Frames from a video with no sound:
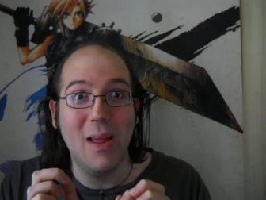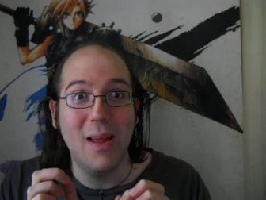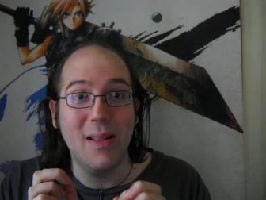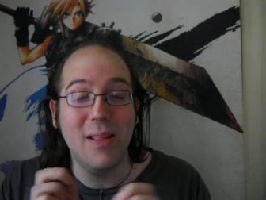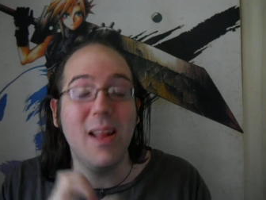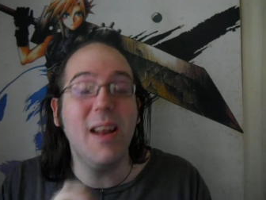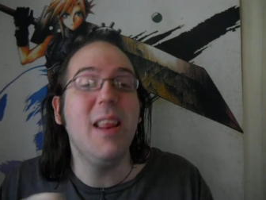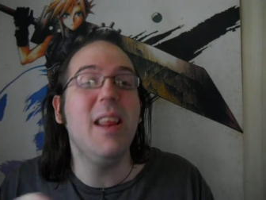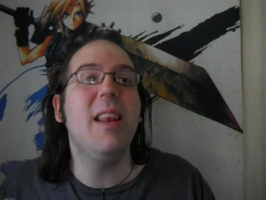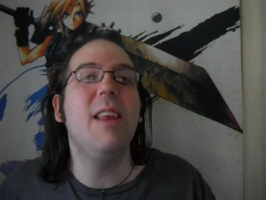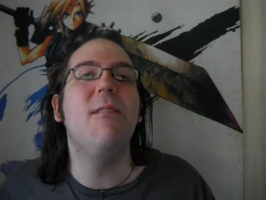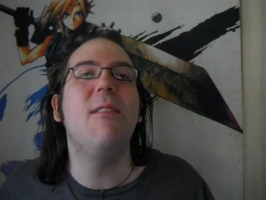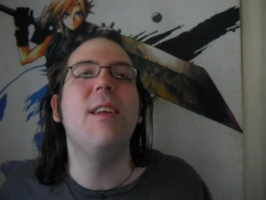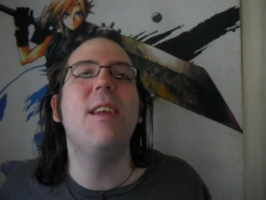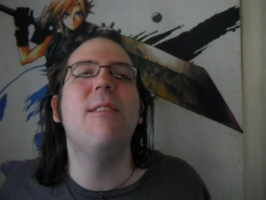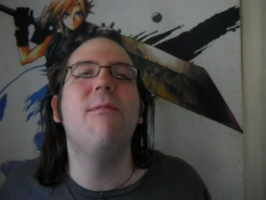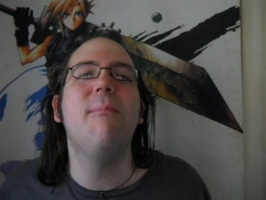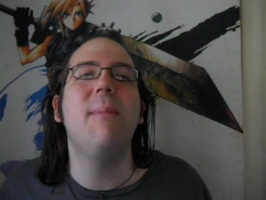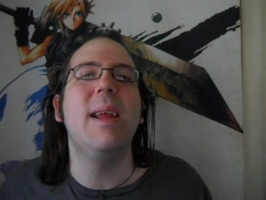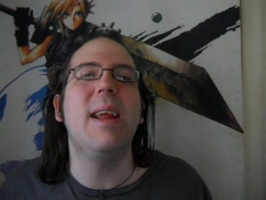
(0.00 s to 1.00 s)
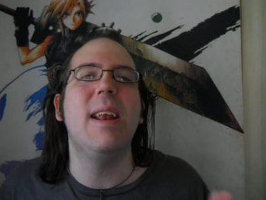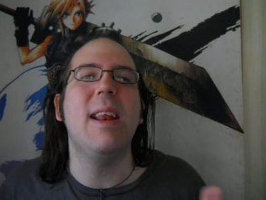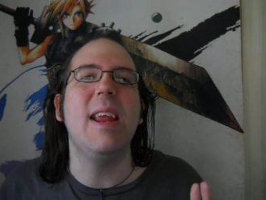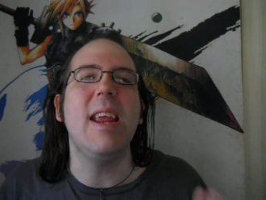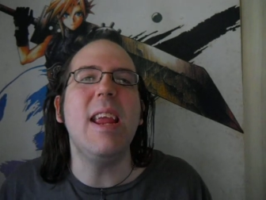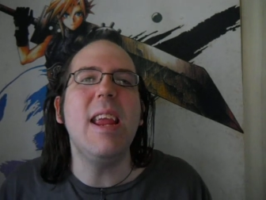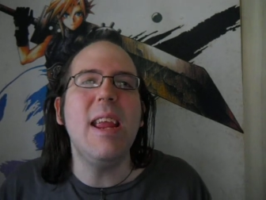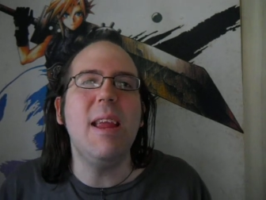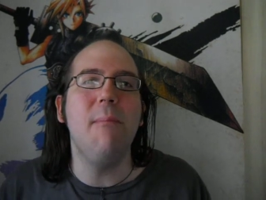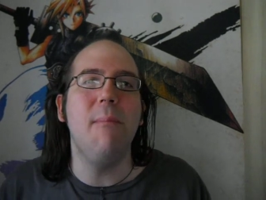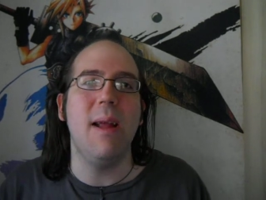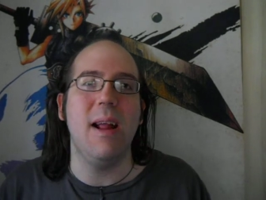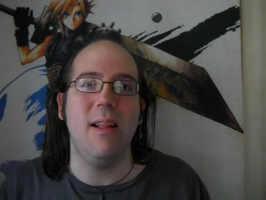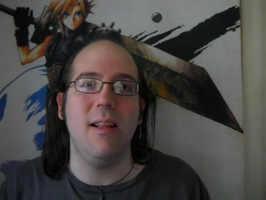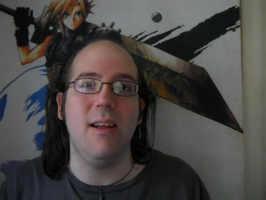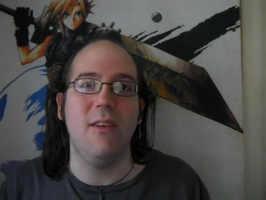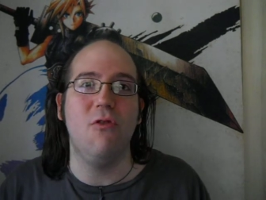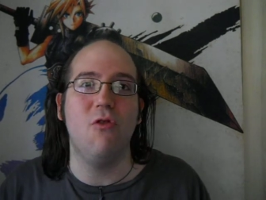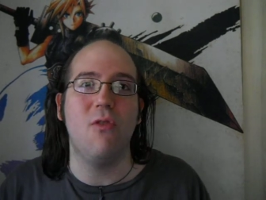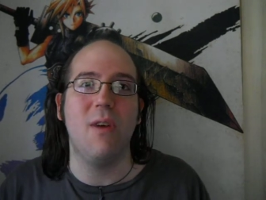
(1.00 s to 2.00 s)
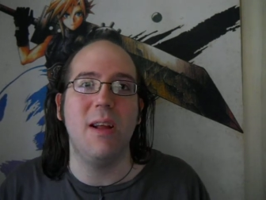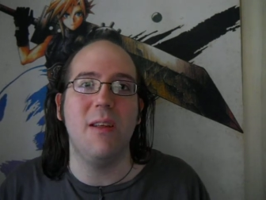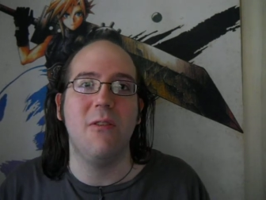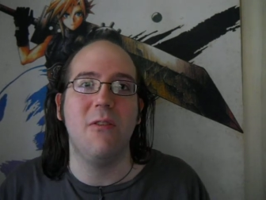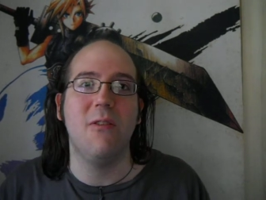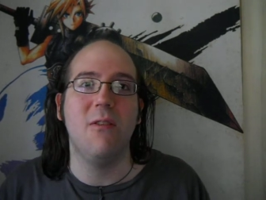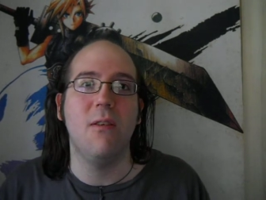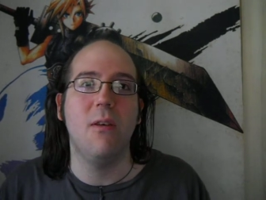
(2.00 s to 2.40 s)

They didn't even give me an email address.